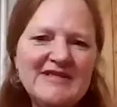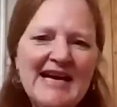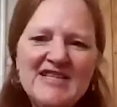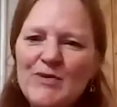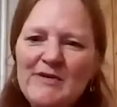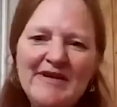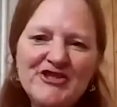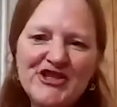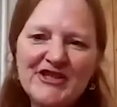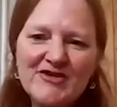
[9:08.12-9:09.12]
as we
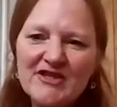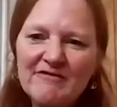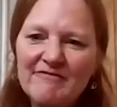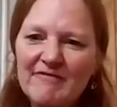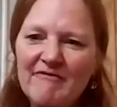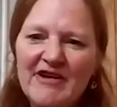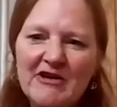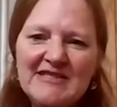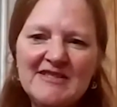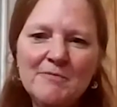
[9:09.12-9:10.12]
mentioned, there's a
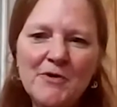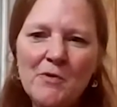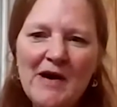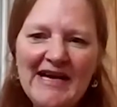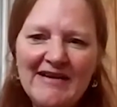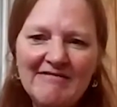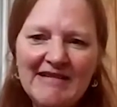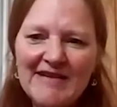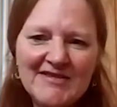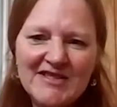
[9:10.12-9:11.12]
very simple way,
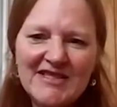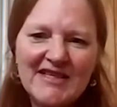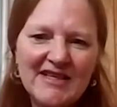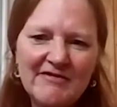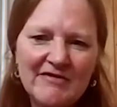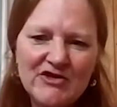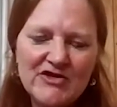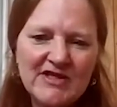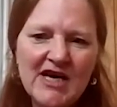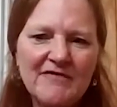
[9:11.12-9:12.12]
and that's to give of
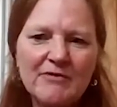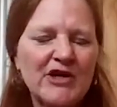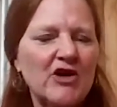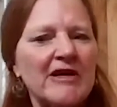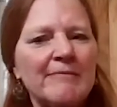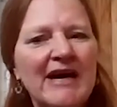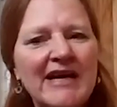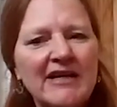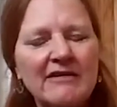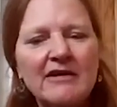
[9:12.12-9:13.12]
yourself. And regarding
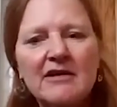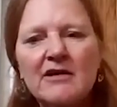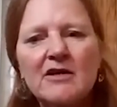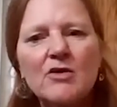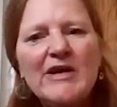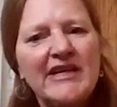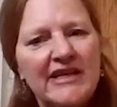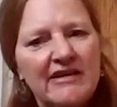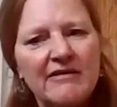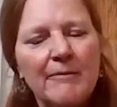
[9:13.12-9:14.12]
money, we need
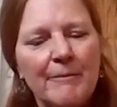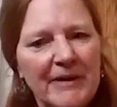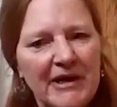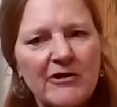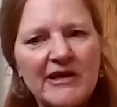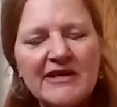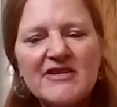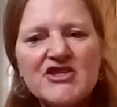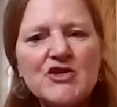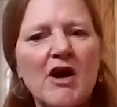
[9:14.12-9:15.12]
it, period,
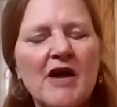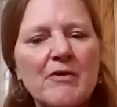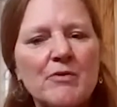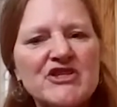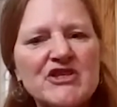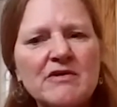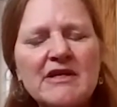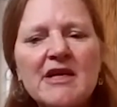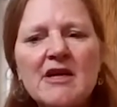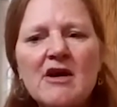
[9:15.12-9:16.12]
to do all that we're
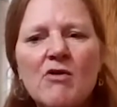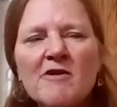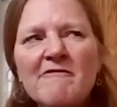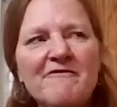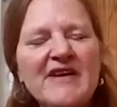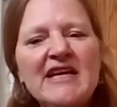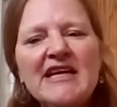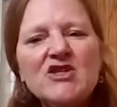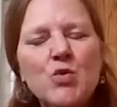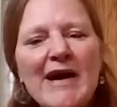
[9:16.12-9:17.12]
doing. We're
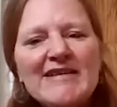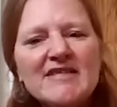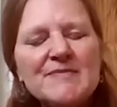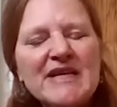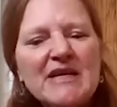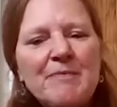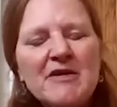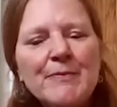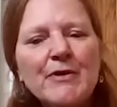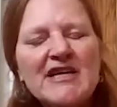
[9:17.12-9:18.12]
feeding twice as many
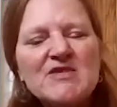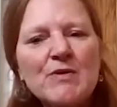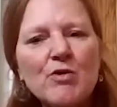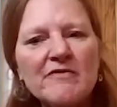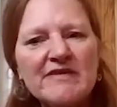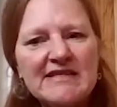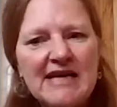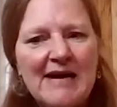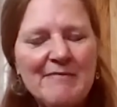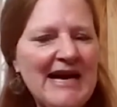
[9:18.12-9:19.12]
people as we were this
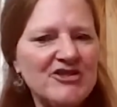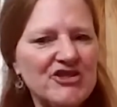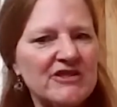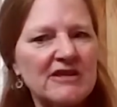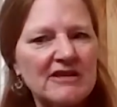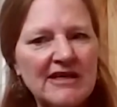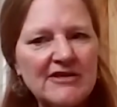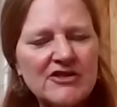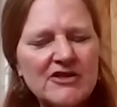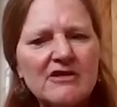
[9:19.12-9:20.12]
time last year at
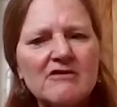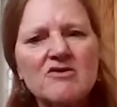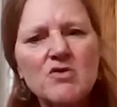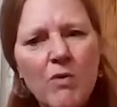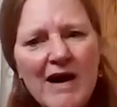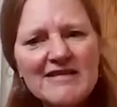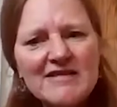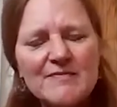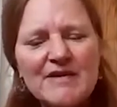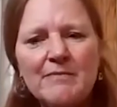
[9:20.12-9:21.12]
lunch. Twice
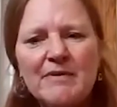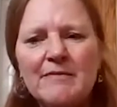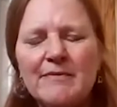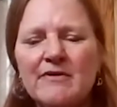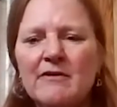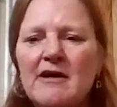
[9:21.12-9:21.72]
as many people.